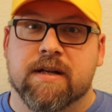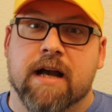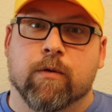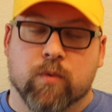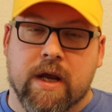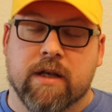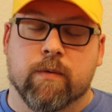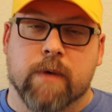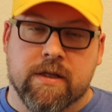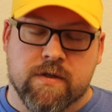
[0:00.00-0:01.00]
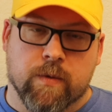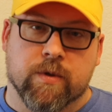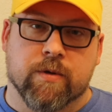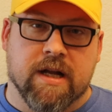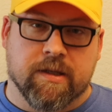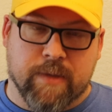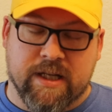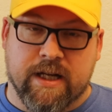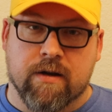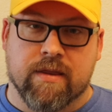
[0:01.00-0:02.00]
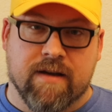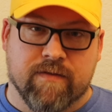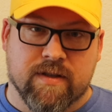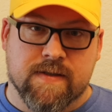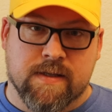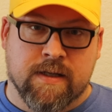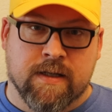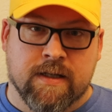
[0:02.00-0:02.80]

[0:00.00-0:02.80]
Now, Raid and Raid 2 were directed by Gareth Evans,